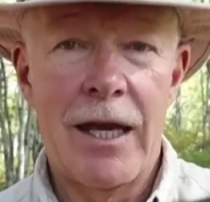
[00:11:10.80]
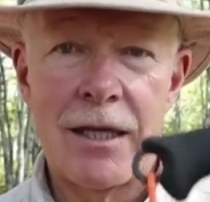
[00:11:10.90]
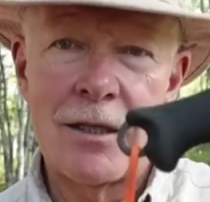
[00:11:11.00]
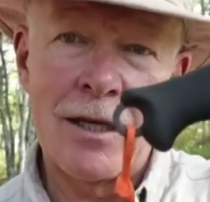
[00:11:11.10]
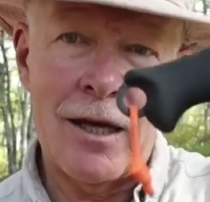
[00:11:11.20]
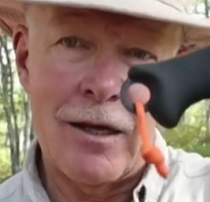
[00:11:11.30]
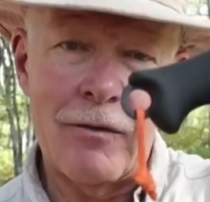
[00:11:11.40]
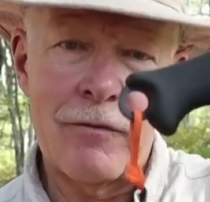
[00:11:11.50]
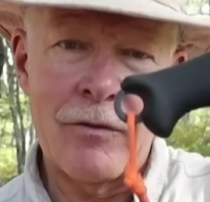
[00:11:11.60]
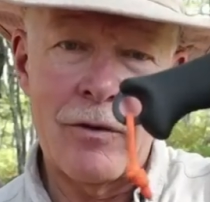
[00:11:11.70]
end
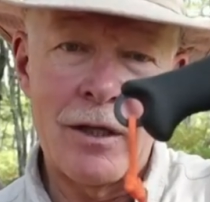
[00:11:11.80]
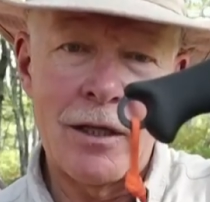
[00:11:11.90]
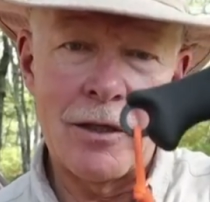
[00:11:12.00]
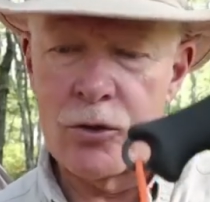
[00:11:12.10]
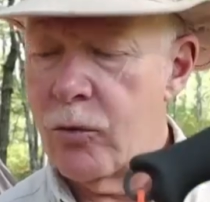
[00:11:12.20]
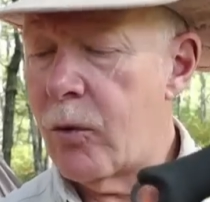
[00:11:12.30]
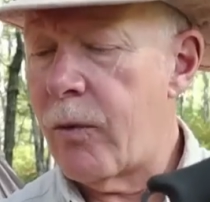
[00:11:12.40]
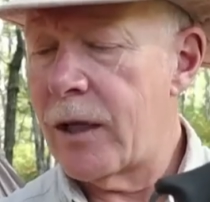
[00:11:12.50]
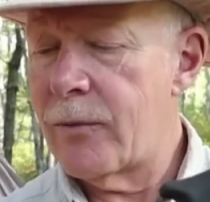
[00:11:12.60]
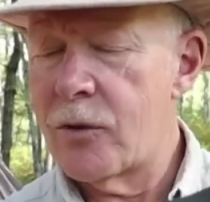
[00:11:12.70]
of the tool
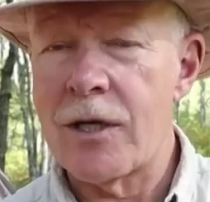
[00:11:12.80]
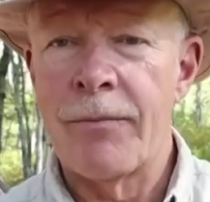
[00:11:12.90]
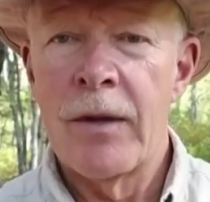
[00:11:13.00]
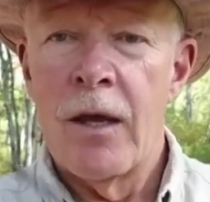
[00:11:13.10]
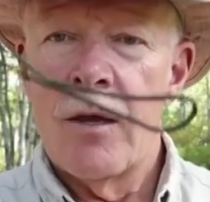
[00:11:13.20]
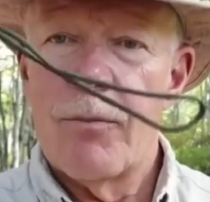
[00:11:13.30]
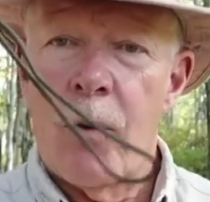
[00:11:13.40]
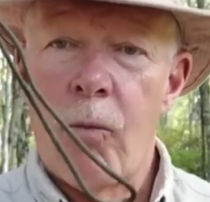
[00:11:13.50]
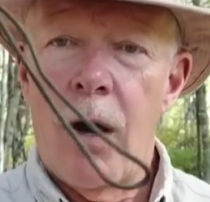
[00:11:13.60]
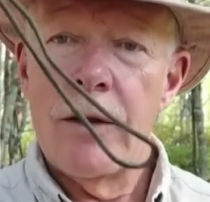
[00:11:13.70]
while I'm using it.
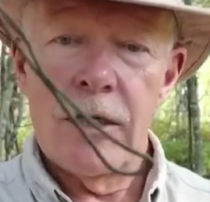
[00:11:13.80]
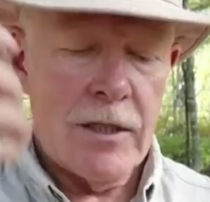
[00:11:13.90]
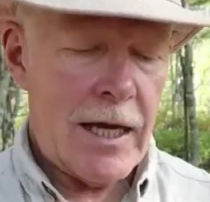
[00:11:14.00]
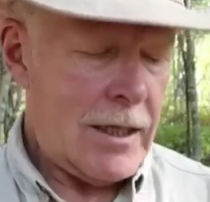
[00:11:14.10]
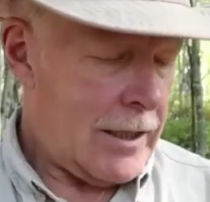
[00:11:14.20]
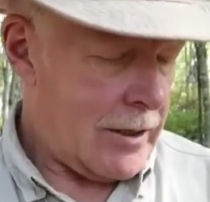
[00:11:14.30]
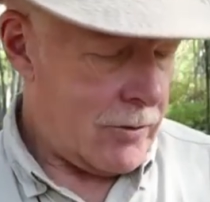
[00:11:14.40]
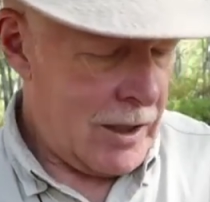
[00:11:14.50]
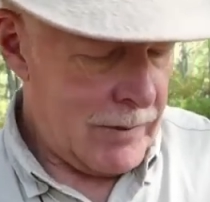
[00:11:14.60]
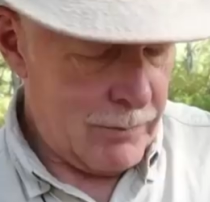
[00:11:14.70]
But why the second
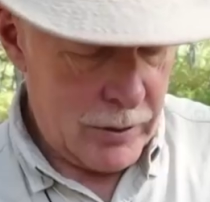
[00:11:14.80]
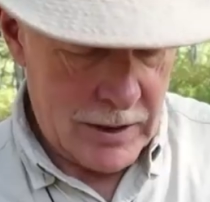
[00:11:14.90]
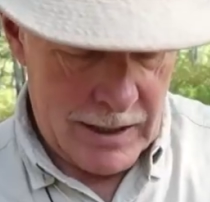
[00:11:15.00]
lanyard? Let me put